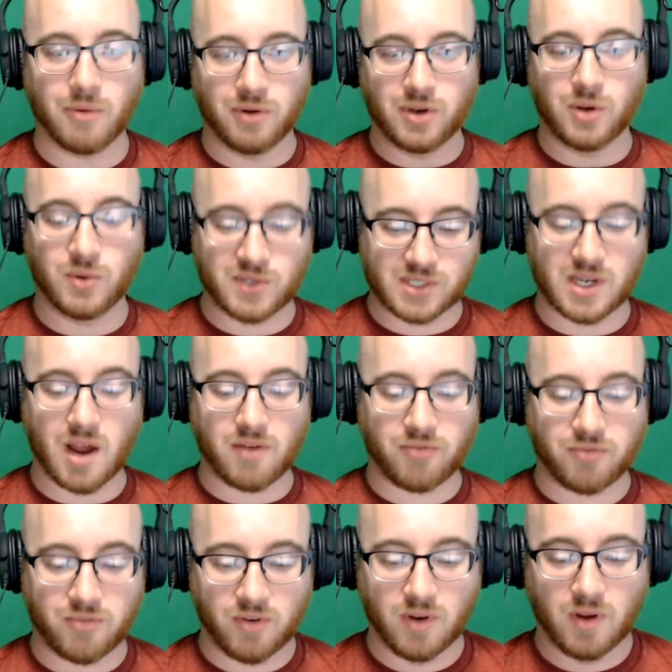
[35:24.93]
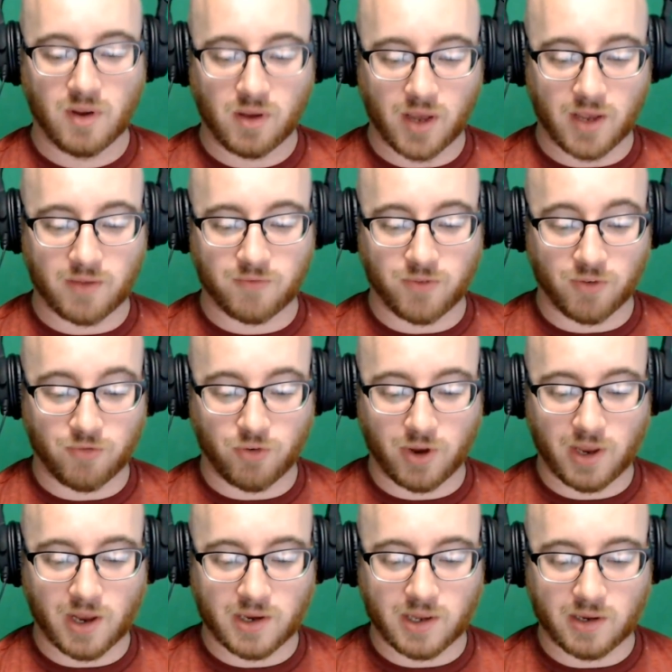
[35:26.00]
do stuff like for free,
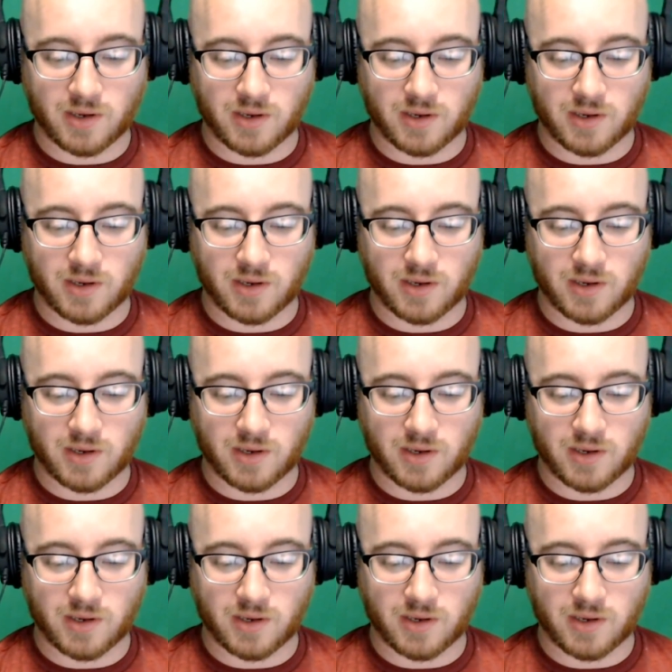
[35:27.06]
ideally.